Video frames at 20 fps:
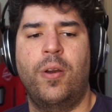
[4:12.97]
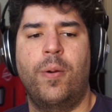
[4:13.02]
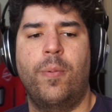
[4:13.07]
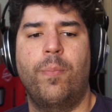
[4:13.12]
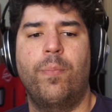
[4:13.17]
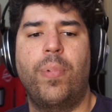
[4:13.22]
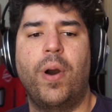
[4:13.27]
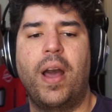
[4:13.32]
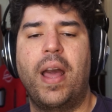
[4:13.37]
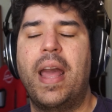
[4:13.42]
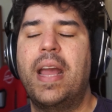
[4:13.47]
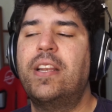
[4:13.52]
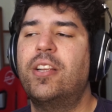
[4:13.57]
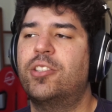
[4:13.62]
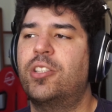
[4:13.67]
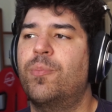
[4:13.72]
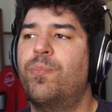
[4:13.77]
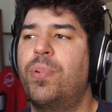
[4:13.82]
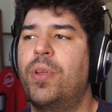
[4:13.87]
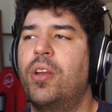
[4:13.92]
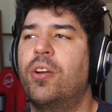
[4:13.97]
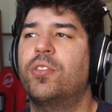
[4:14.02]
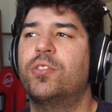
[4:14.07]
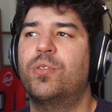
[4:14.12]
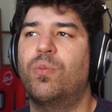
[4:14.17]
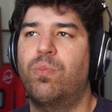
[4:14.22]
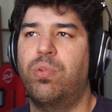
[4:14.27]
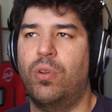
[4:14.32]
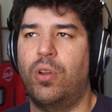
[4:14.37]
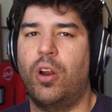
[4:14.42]
But it just appears
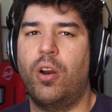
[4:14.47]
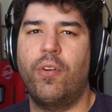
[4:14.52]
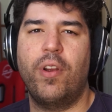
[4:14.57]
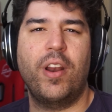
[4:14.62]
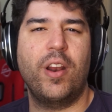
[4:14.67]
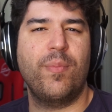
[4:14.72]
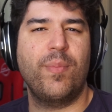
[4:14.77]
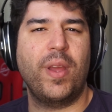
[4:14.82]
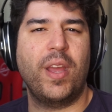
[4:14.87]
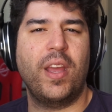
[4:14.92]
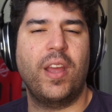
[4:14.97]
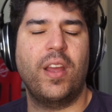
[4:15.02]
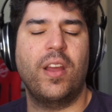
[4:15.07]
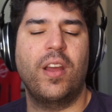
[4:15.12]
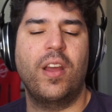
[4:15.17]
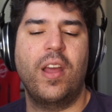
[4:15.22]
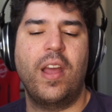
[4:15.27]
blurry to me.